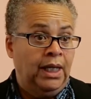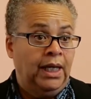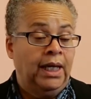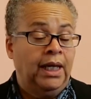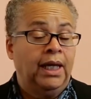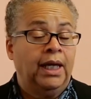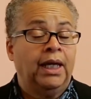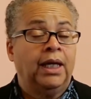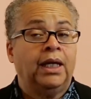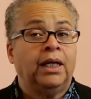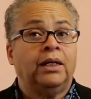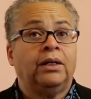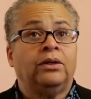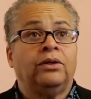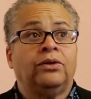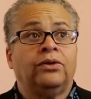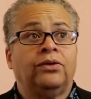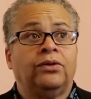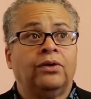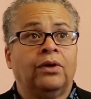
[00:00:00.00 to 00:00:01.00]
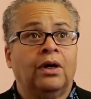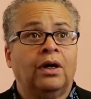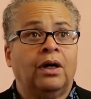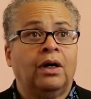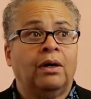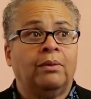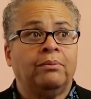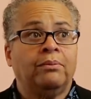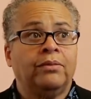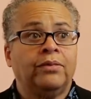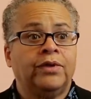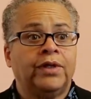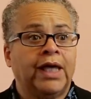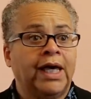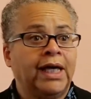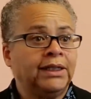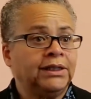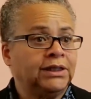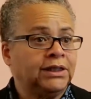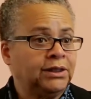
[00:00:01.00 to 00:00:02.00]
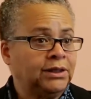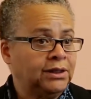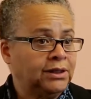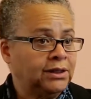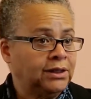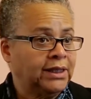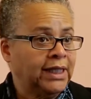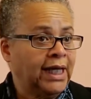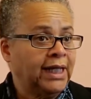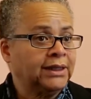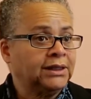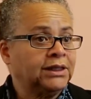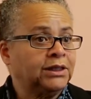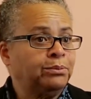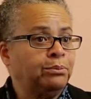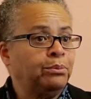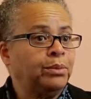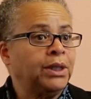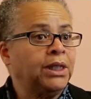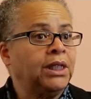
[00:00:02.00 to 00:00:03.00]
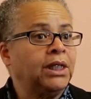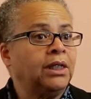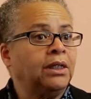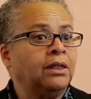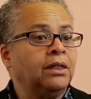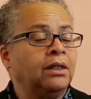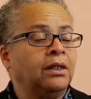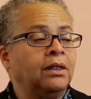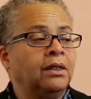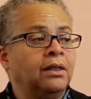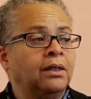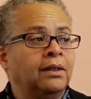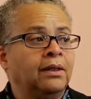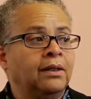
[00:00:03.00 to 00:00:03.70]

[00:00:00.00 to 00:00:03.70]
And it's been